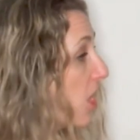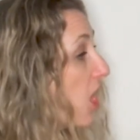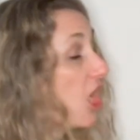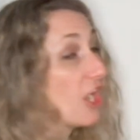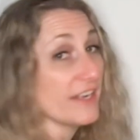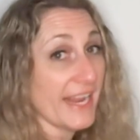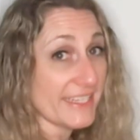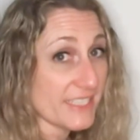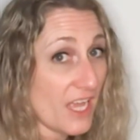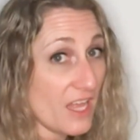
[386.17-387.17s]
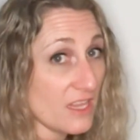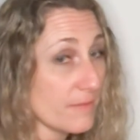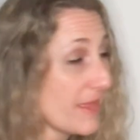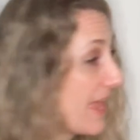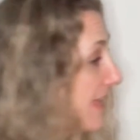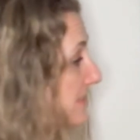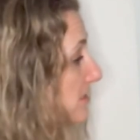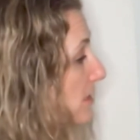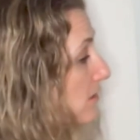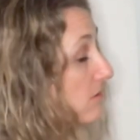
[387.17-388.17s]
Our next column has
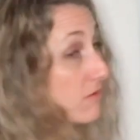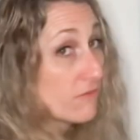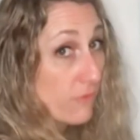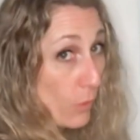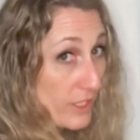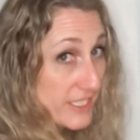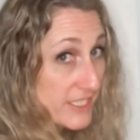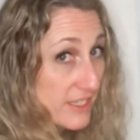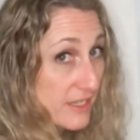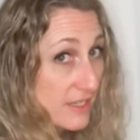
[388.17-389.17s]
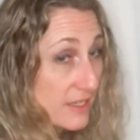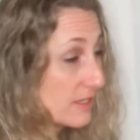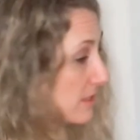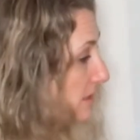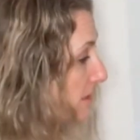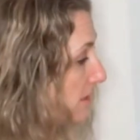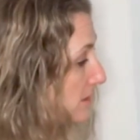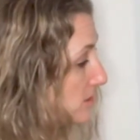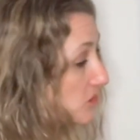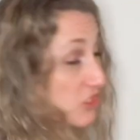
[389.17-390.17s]
fort,
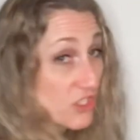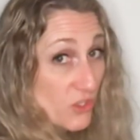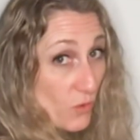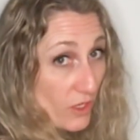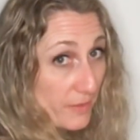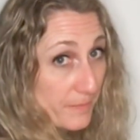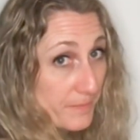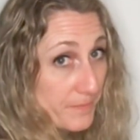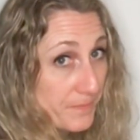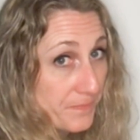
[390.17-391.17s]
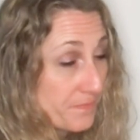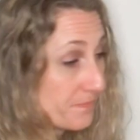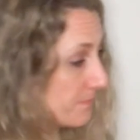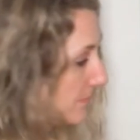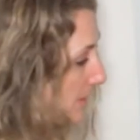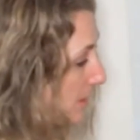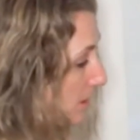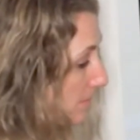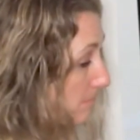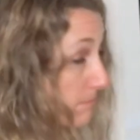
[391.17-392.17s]
storm,
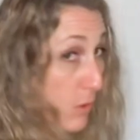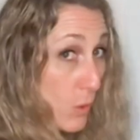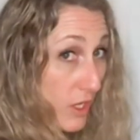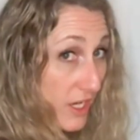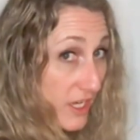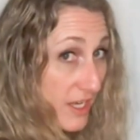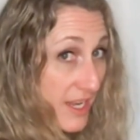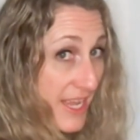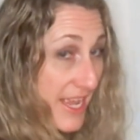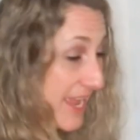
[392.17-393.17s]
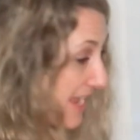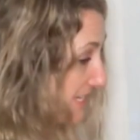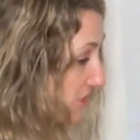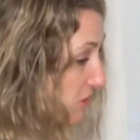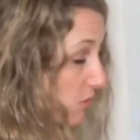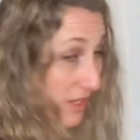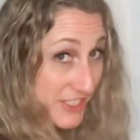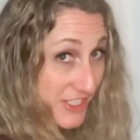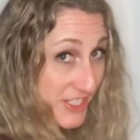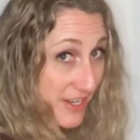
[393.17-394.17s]
more, and
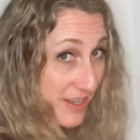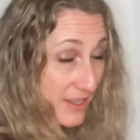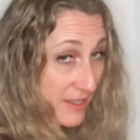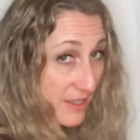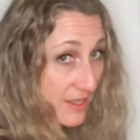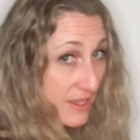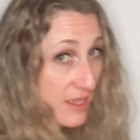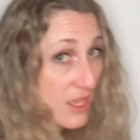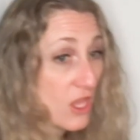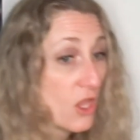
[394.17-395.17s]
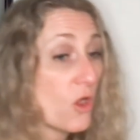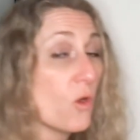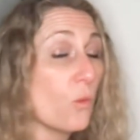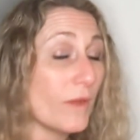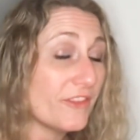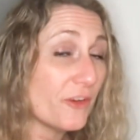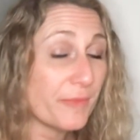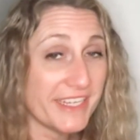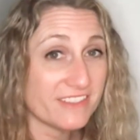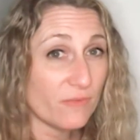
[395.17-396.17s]
torch. With your
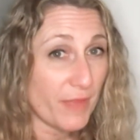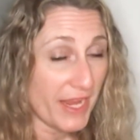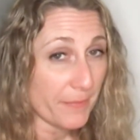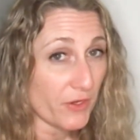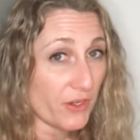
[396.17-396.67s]
piece of paper